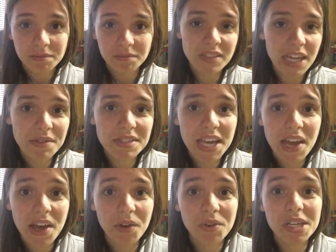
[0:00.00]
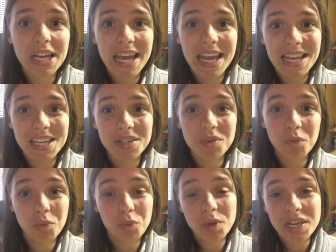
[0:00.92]
downtown, and
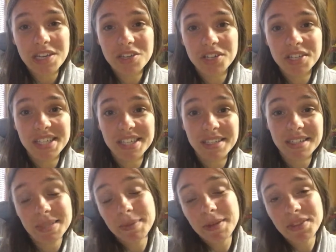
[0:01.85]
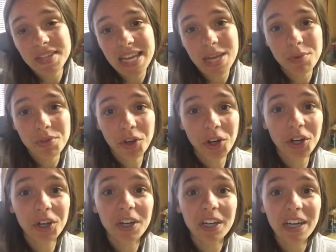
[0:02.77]
we just spent the day with
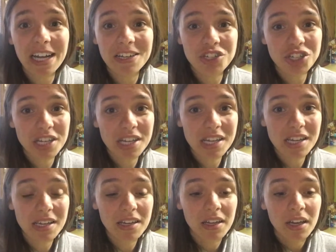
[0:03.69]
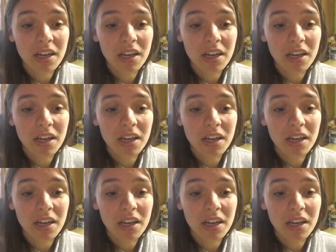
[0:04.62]
her, and she